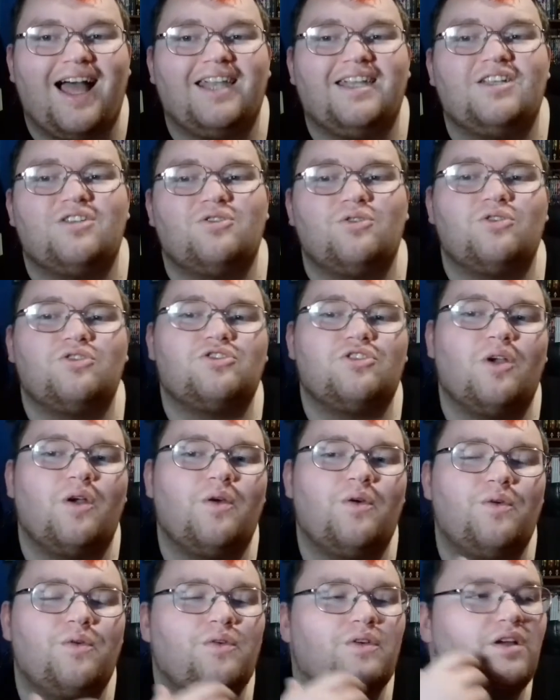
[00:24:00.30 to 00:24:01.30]
And it's
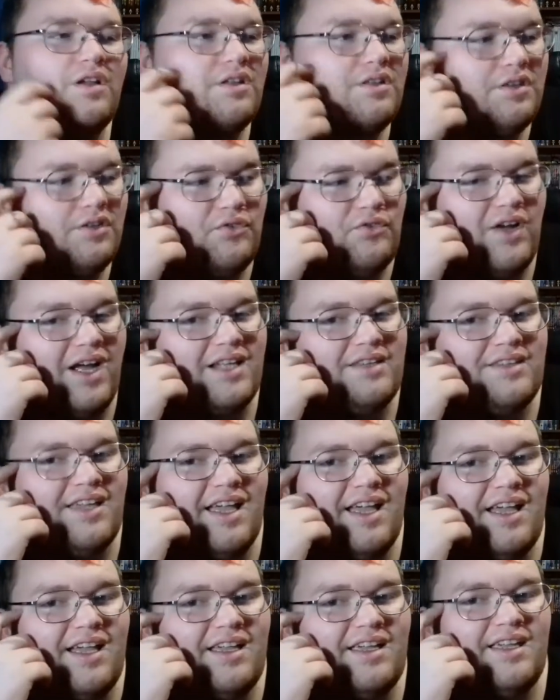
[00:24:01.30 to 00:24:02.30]
also the fact
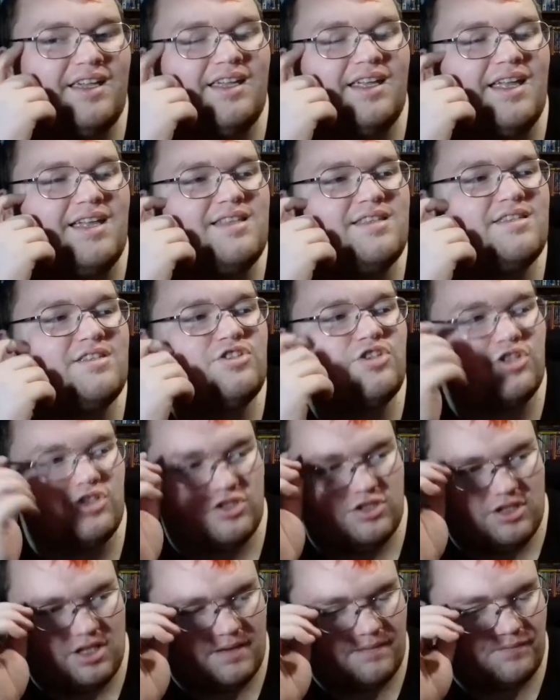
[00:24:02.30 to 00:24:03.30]
that it's
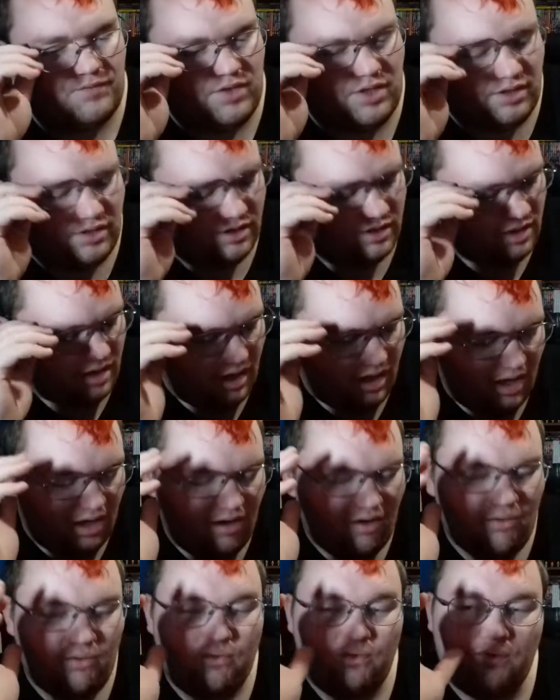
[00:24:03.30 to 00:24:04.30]
just
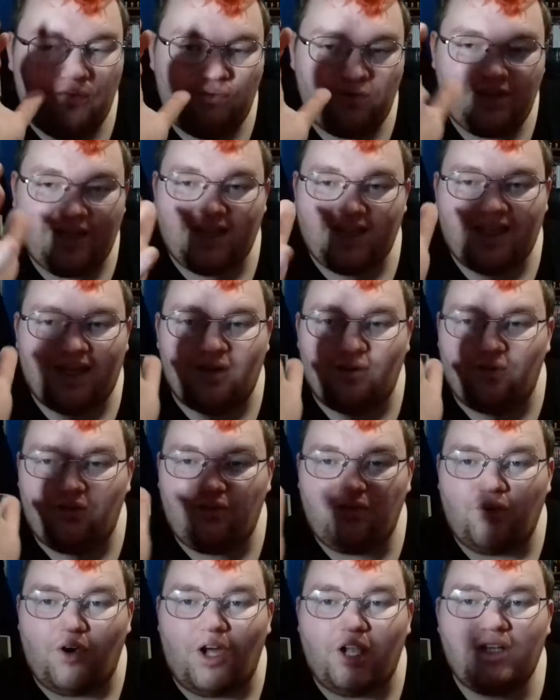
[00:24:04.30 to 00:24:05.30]
yet again a
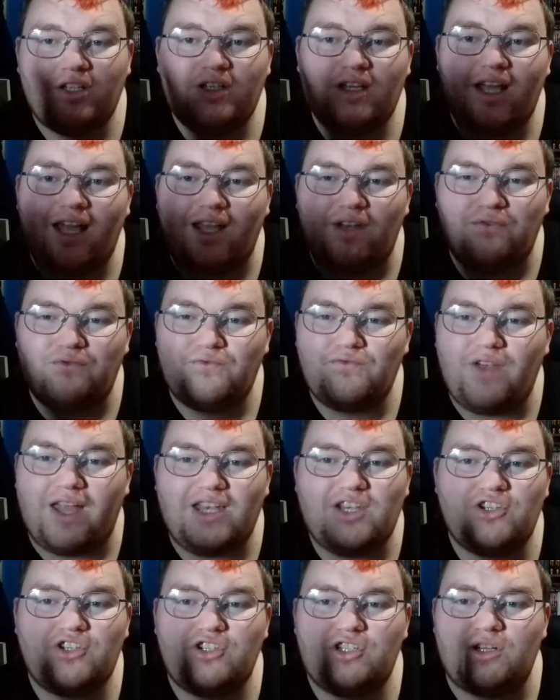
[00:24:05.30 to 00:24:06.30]
fun
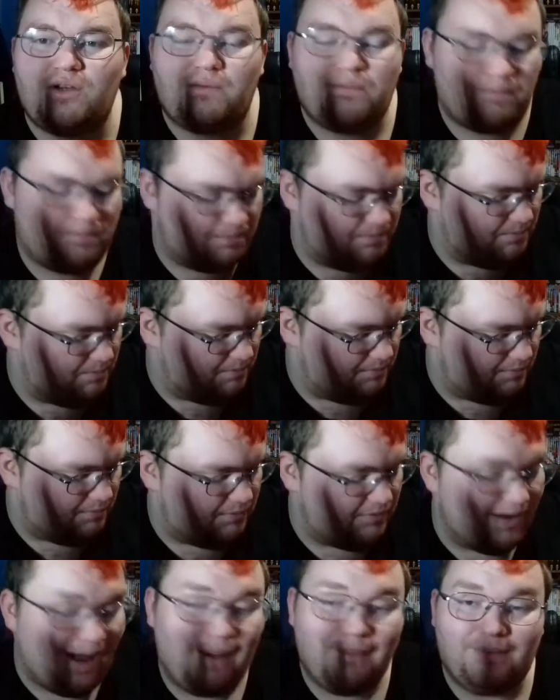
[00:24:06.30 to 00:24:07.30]
adventure
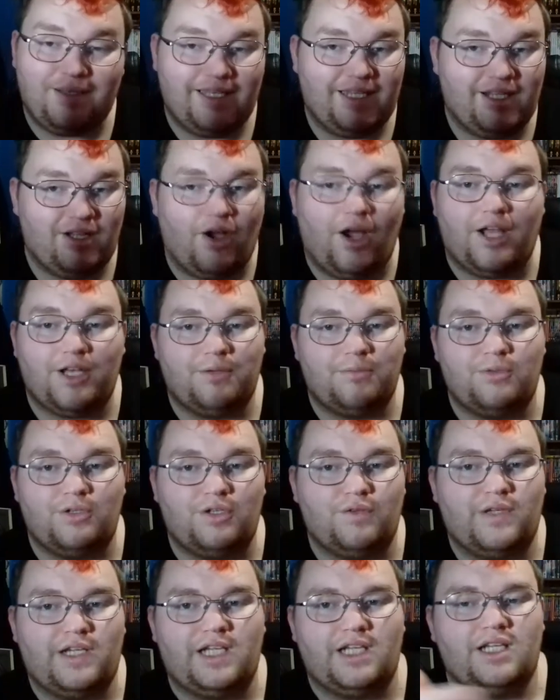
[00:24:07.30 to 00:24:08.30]
family kind of
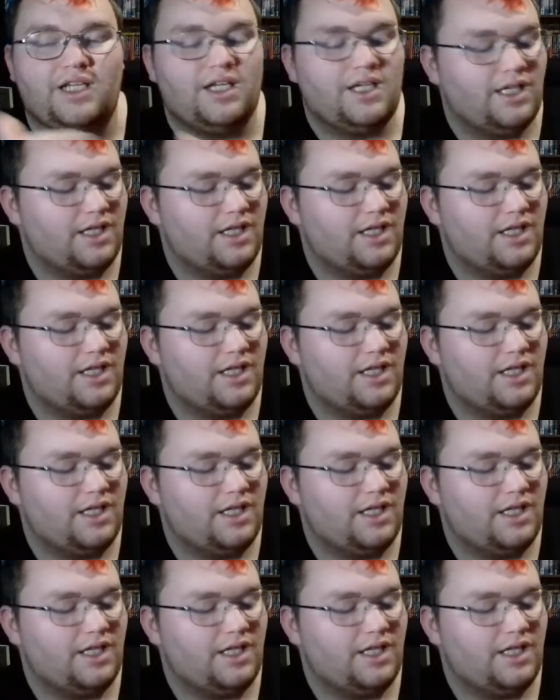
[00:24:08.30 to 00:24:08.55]
movie.